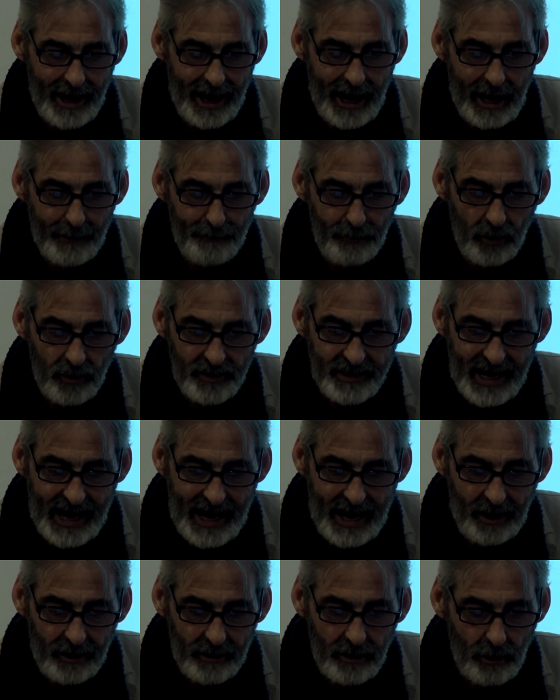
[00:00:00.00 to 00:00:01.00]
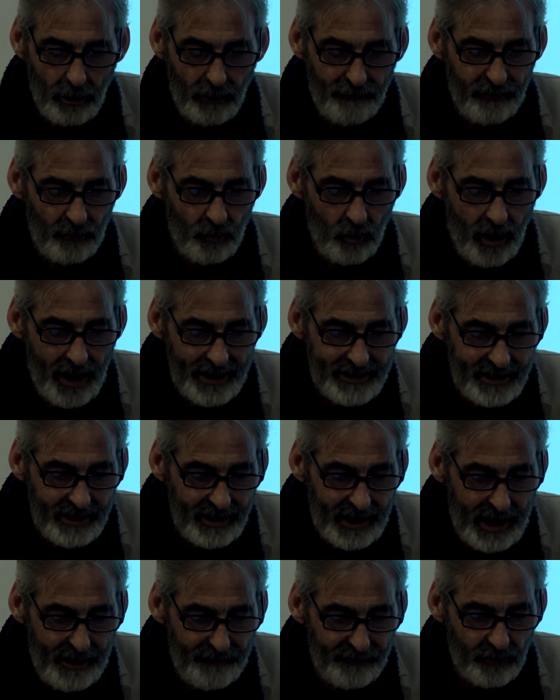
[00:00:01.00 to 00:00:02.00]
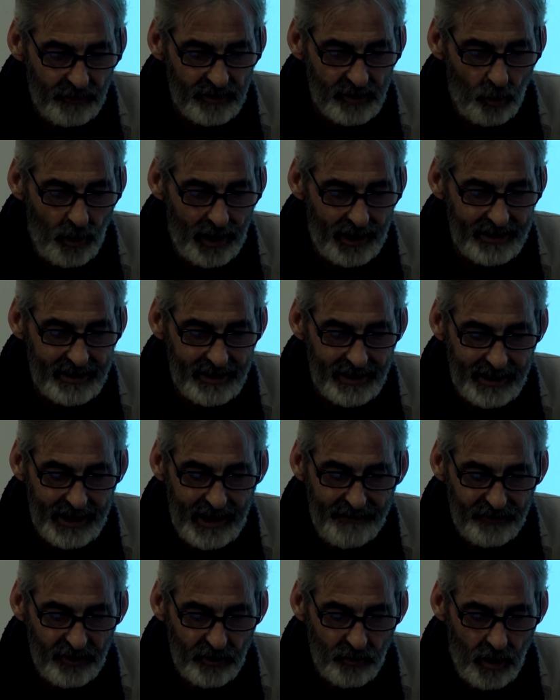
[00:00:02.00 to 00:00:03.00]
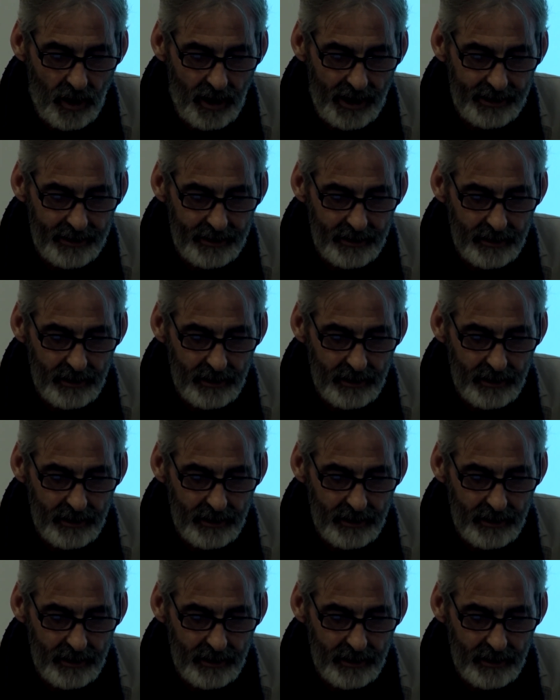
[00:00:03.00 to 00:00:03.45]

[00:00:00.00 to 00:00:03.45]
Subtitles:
up or down, or from right to left, or as well as left to right.